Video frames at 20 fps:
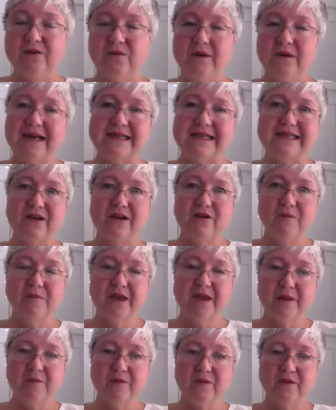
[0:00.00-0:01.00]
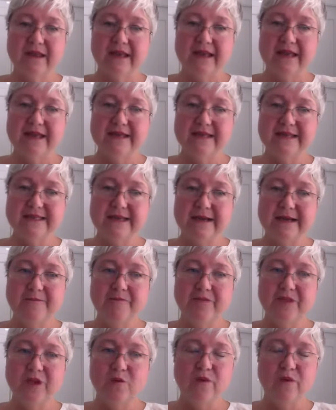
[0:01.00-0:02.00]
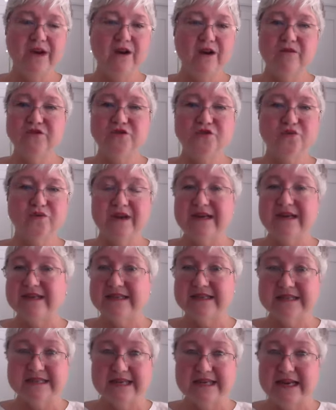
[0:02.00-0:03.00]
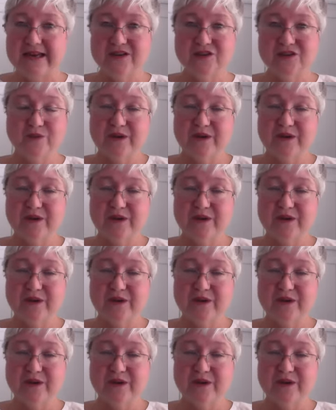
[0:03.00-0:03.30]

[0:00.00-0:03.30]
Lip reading: What I tell people is, we don't treat disease,